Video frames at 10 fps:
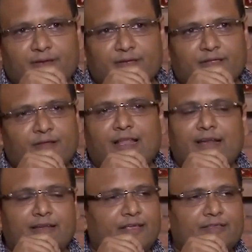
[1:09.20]
There were
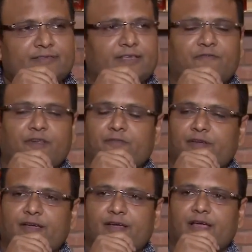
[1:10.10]
lightnings
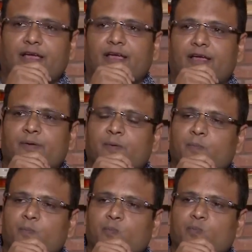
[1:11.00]
everywhere, and
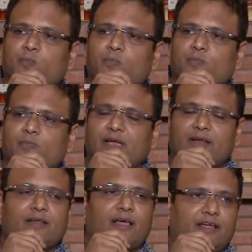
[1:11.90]
that
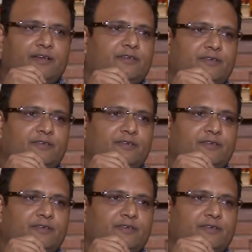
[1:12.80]
night,